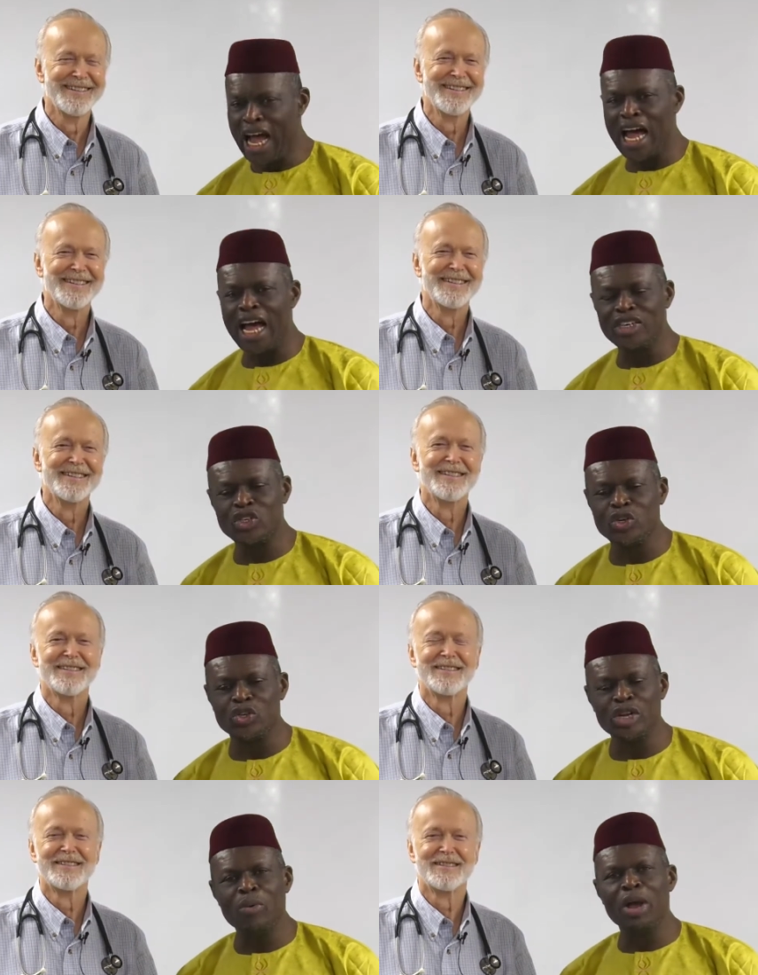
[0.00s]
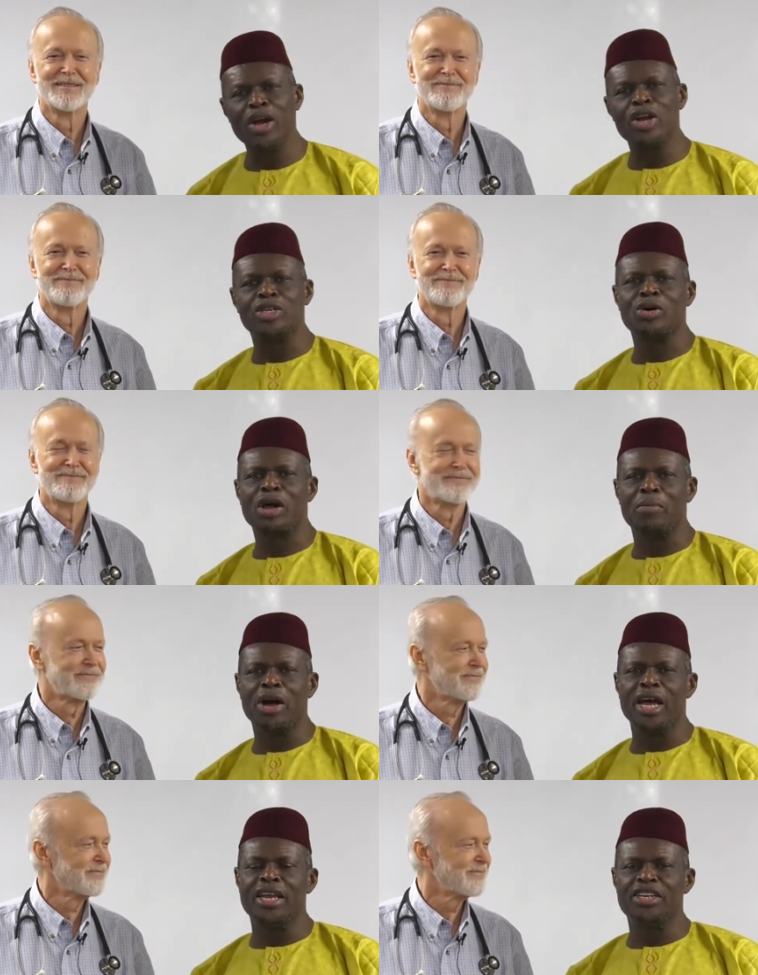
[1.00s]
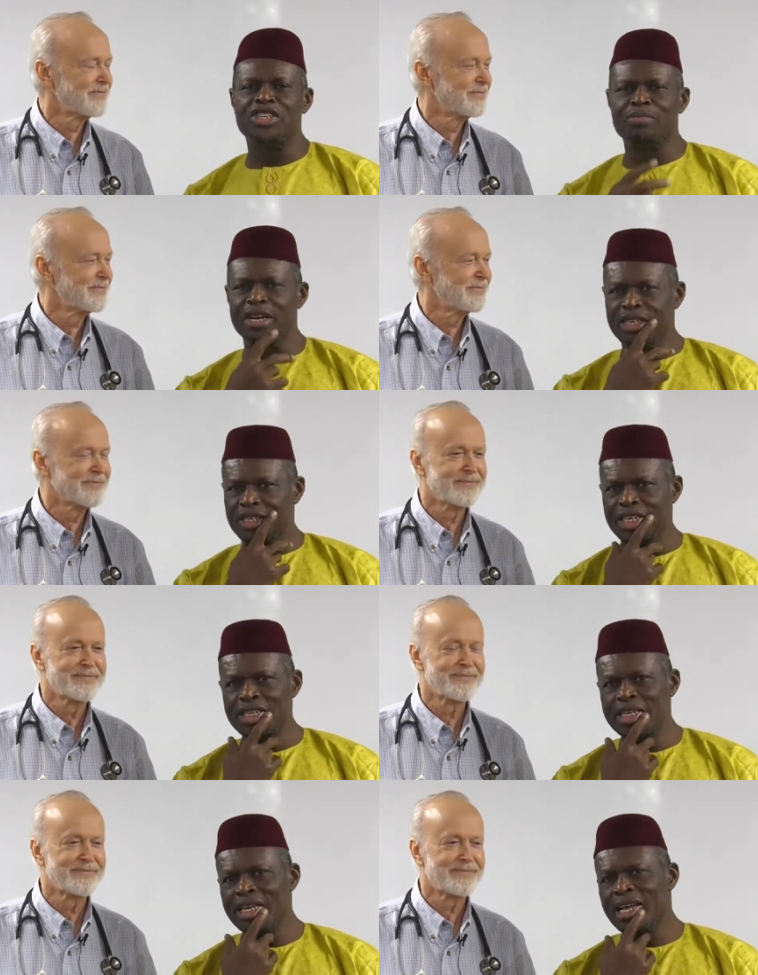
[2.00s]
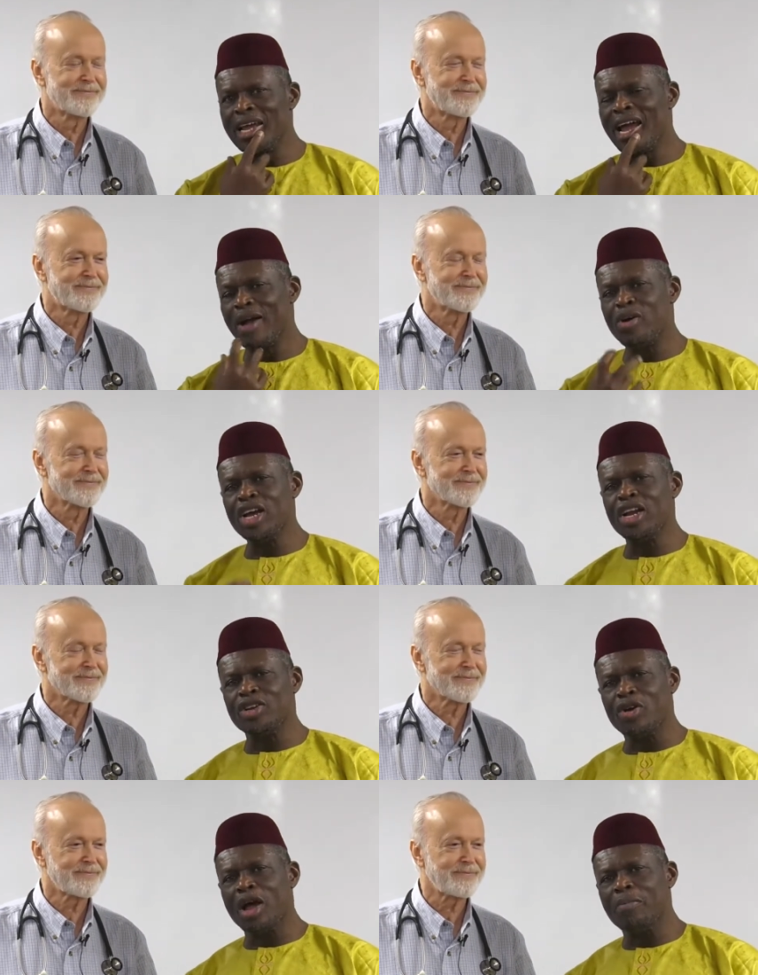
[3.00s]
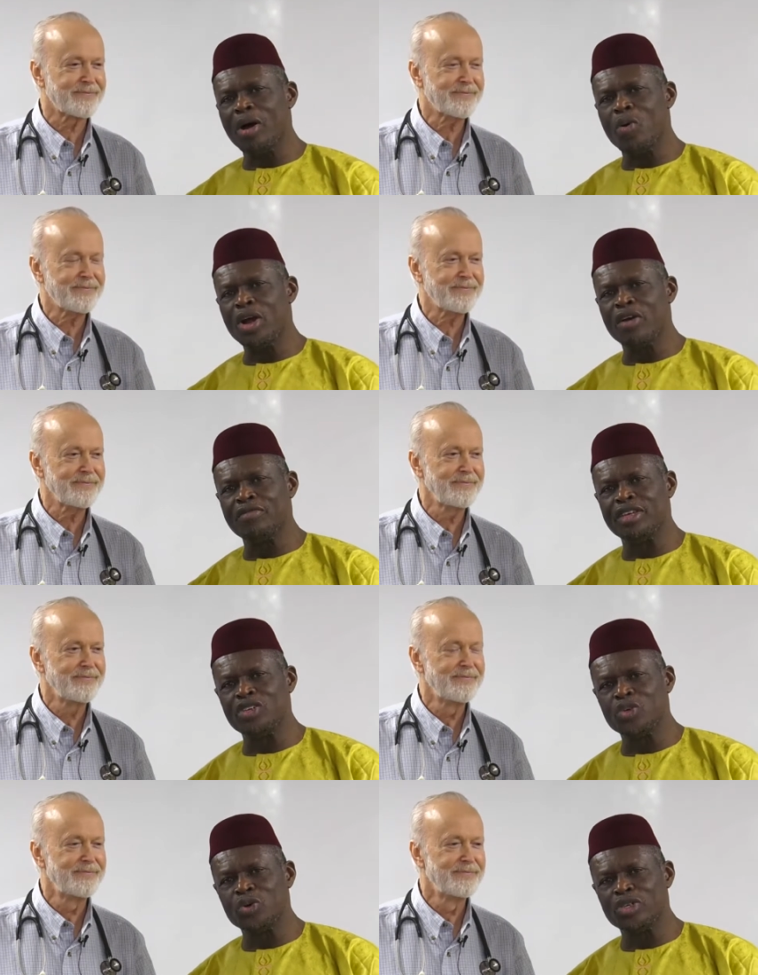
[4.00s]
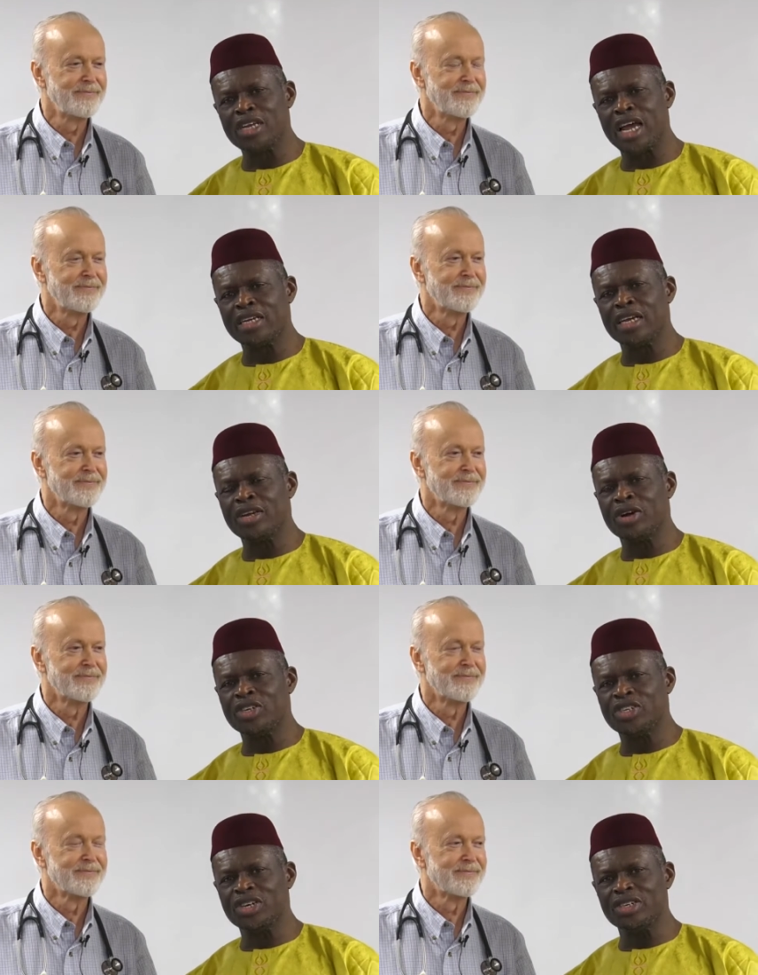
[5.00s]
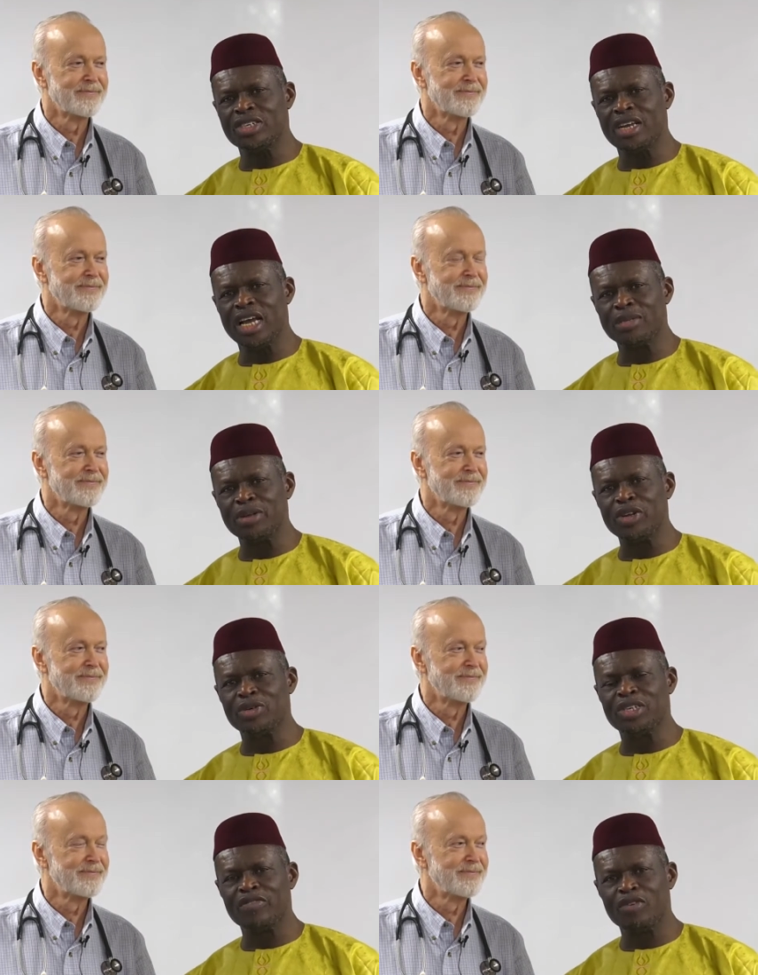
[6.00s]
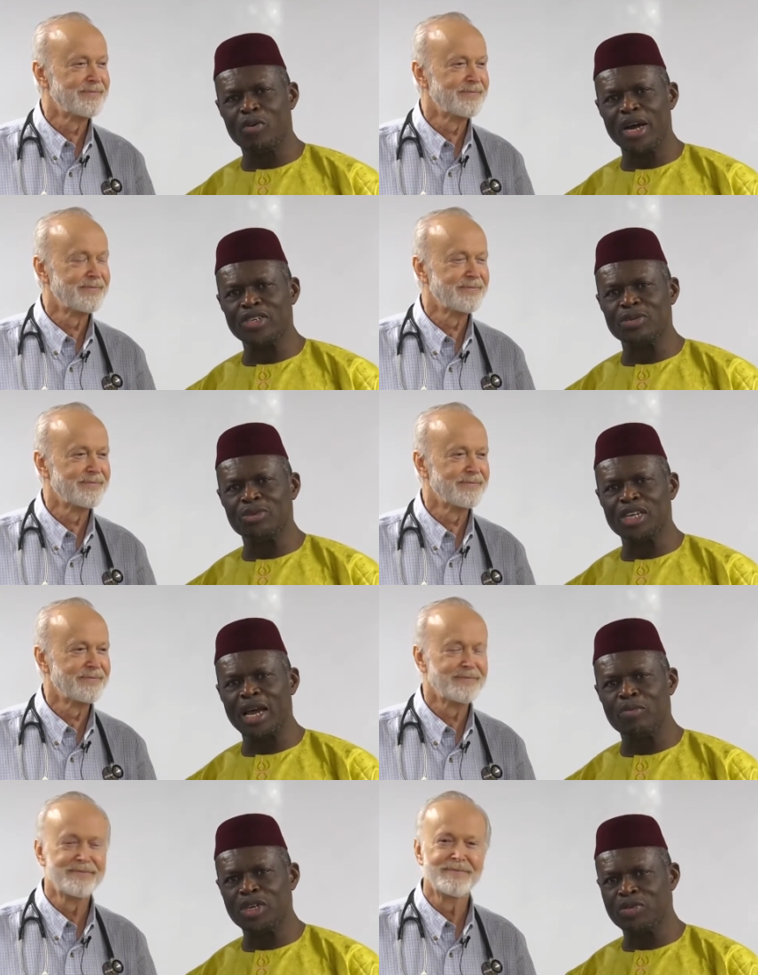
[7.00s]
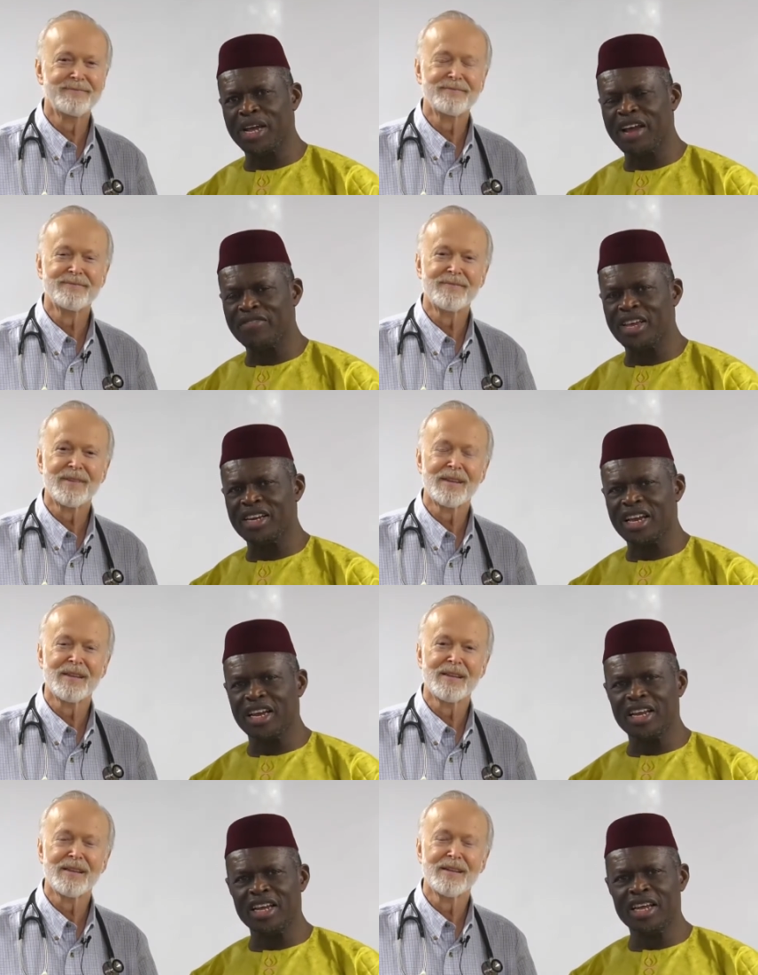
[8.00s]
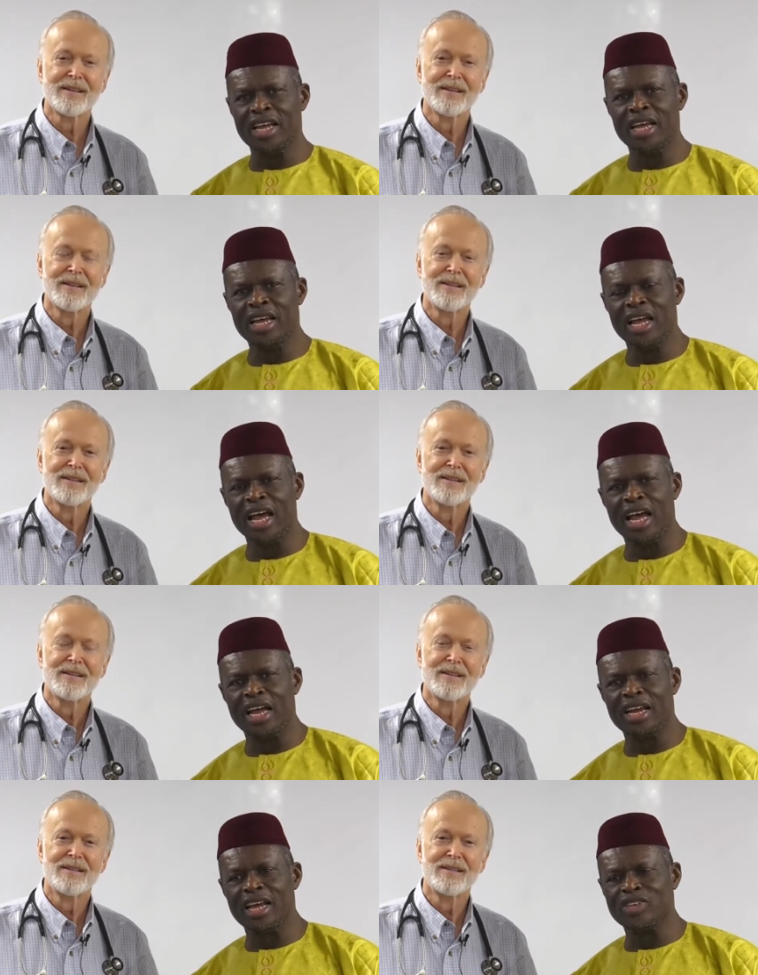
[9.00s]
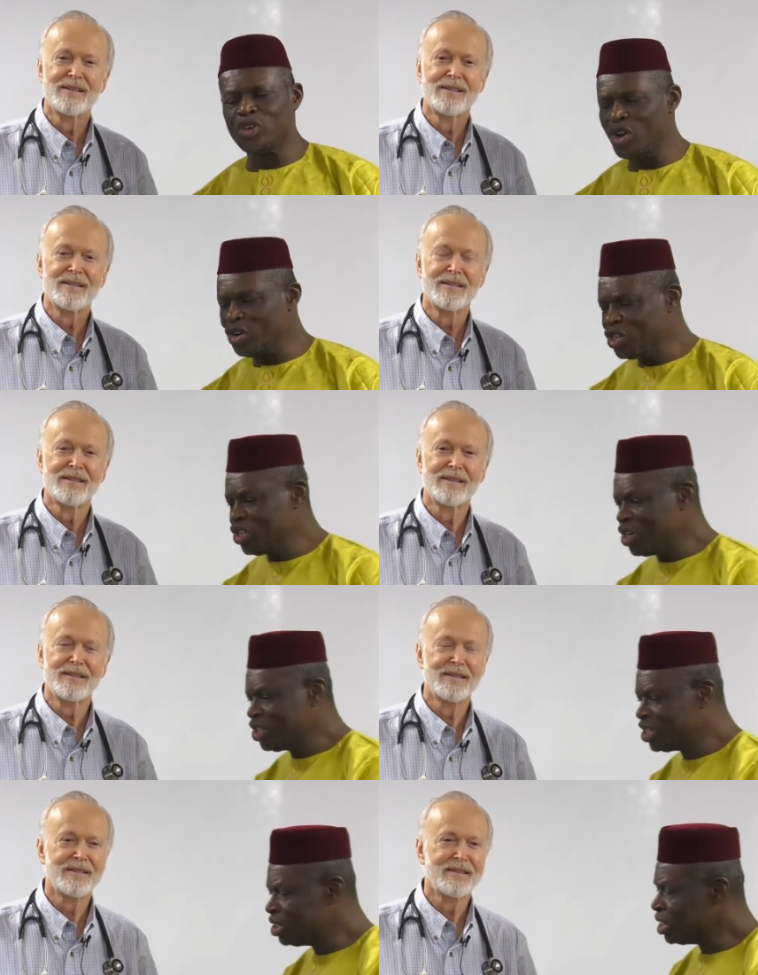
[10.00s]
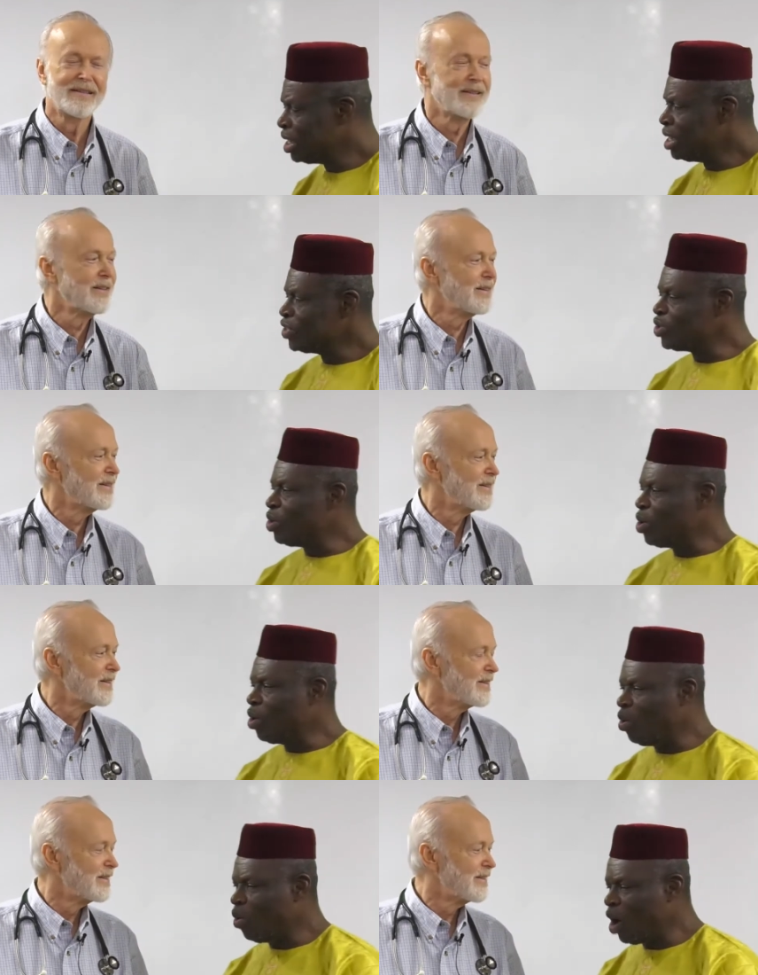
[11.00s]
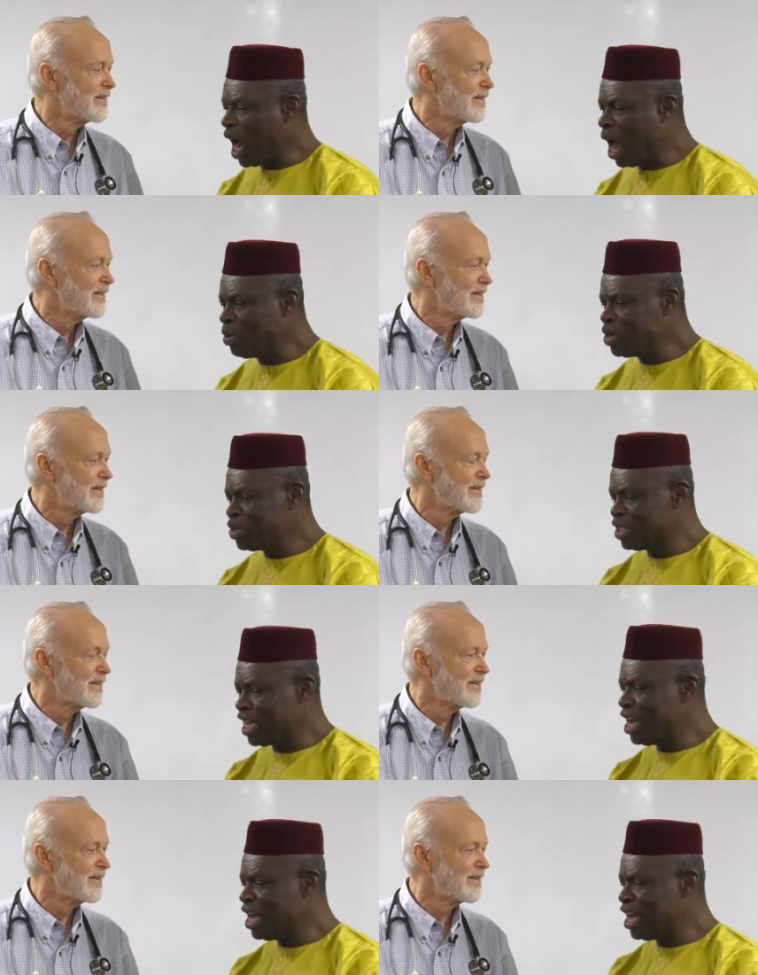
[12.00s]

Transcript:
Speaker 1: Uh, so today we're going to talk about energy medicine, and we're going to talk about one of the tools that uh, Dr. Johnson has been using for quite some time, which we have here in the clinic. And uh, so, Dr. Johnson, so how does